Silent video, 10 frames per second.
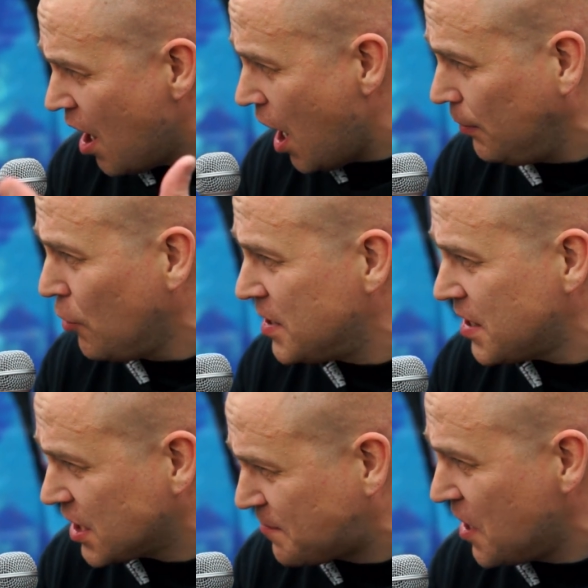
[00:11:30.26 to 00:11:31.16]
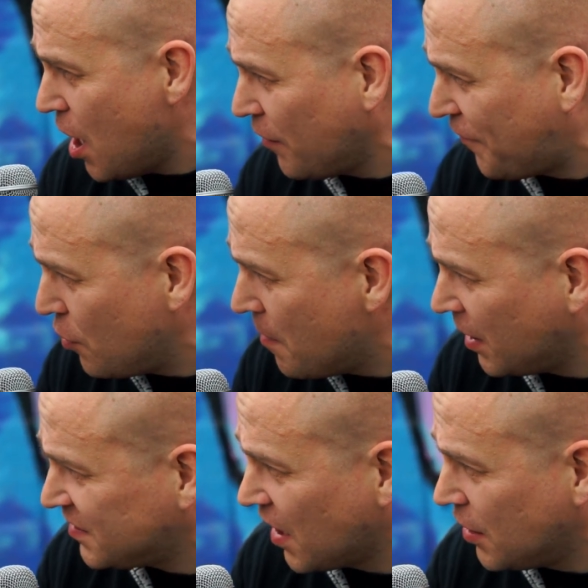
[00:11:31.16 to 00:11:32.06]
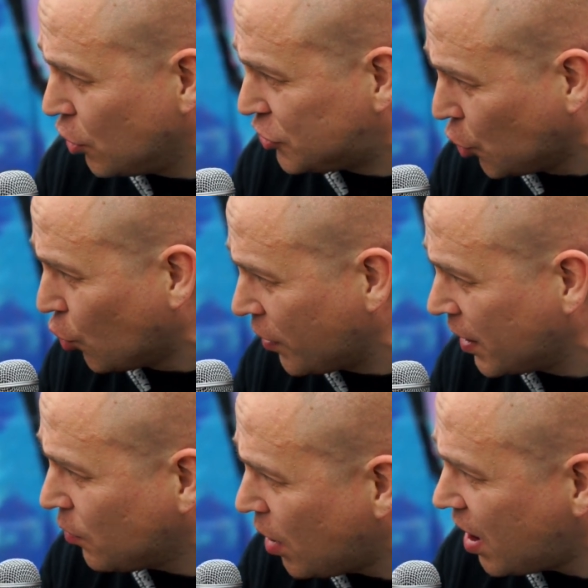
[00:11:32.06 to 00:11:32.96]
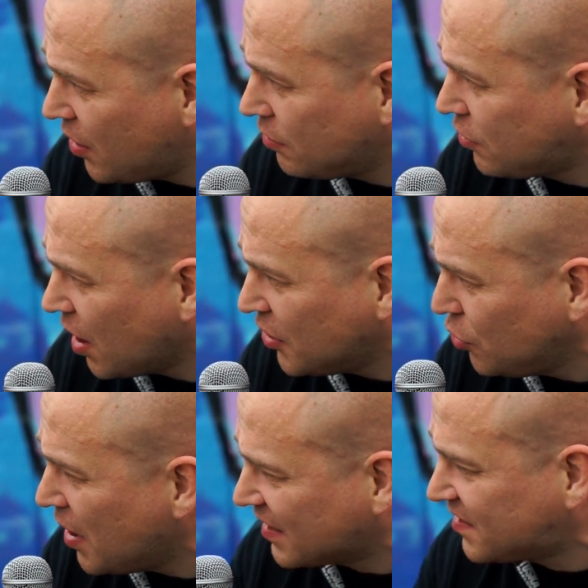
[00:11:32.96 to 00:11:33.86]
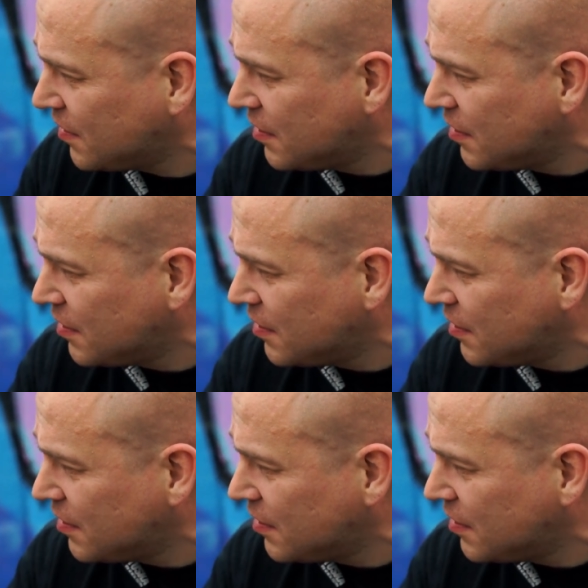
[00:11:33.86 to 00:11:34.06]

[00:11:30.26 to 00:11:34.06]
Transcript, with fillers: album has been out a few months and you're touring? What are you gonna do next?